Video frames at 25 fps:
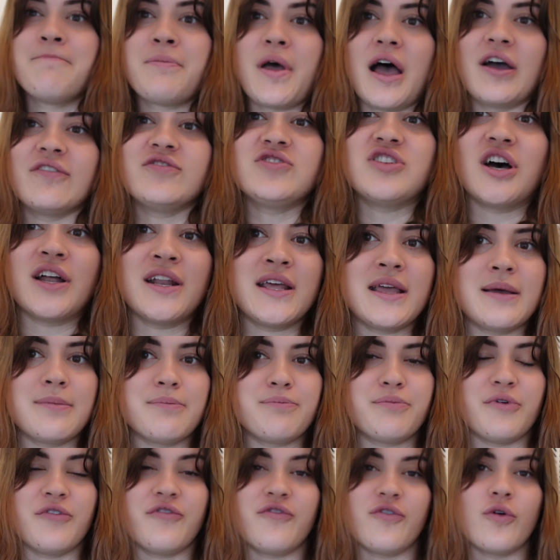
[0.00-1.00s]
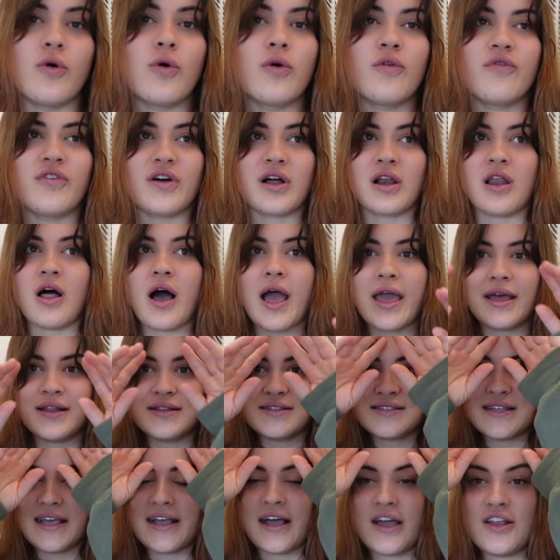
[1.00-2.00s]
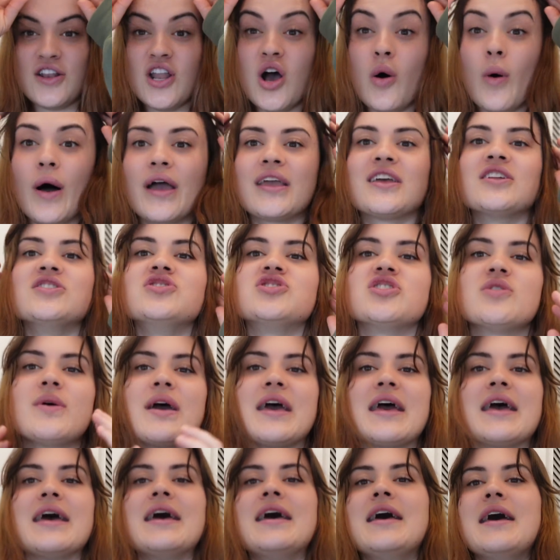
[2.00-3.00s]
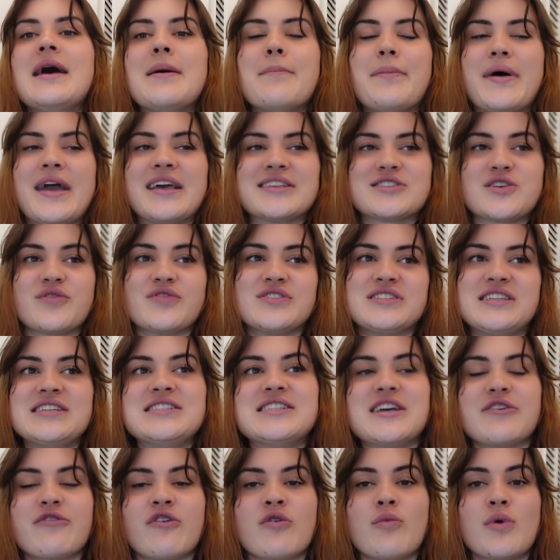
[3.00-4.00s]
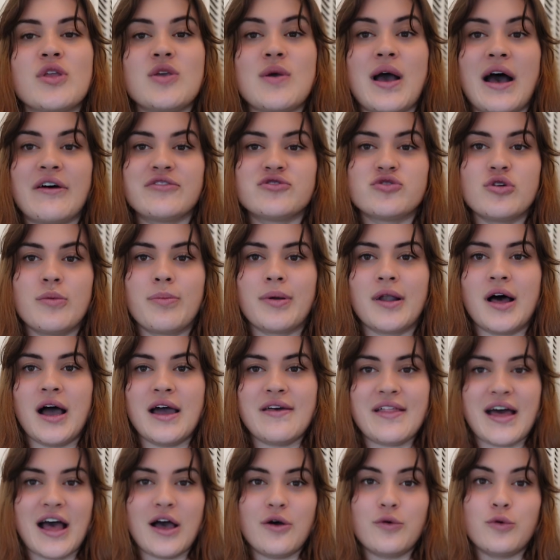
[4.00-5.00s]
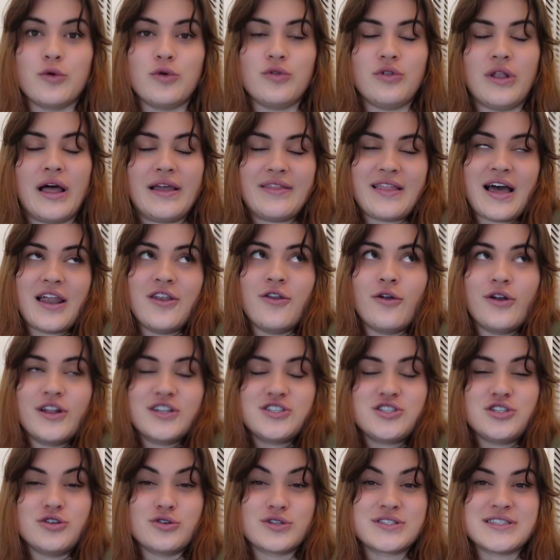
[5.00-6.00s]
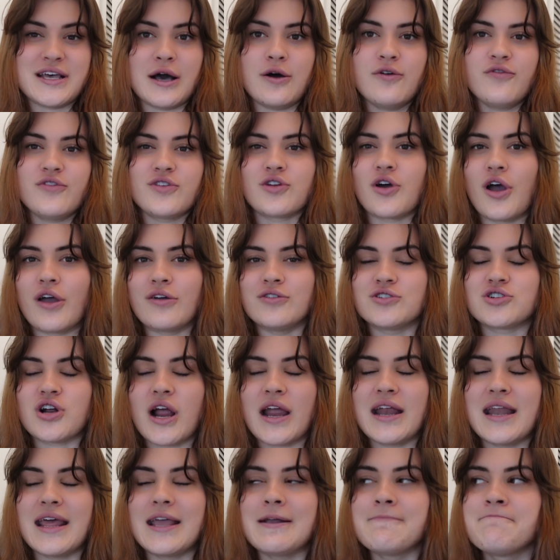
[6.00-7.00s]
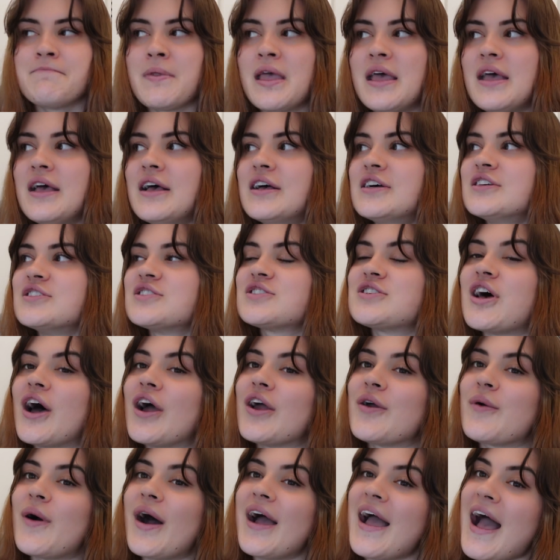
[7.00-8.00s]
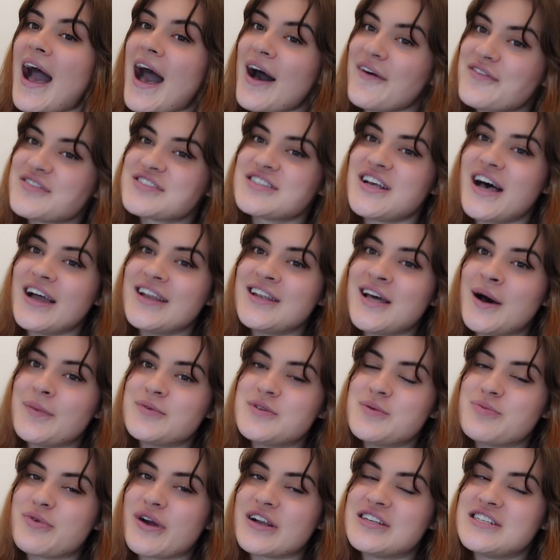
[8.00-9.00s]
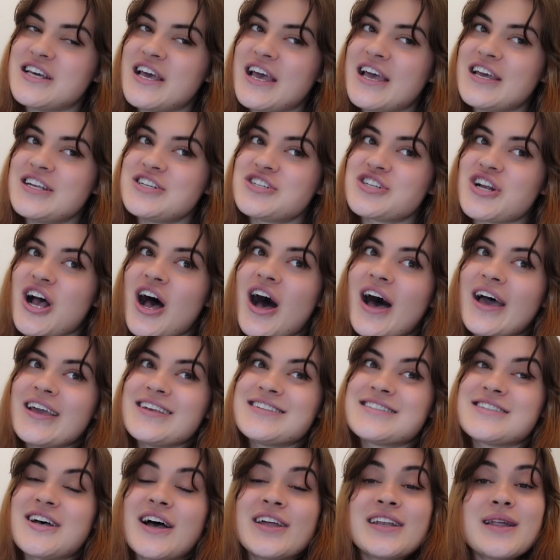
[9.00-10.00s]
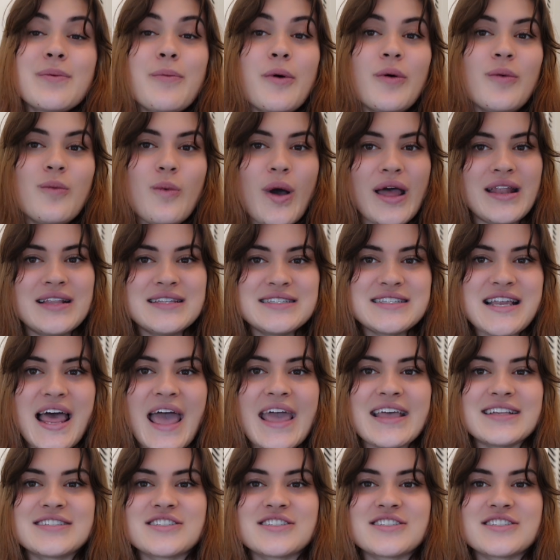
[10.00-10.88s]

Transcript: I've done it before for clients, like I know I can do it, but it's obviously different when you have to apply that knowledge to yourself and your own training. So I have signed up to British. I signed up on Wednesday.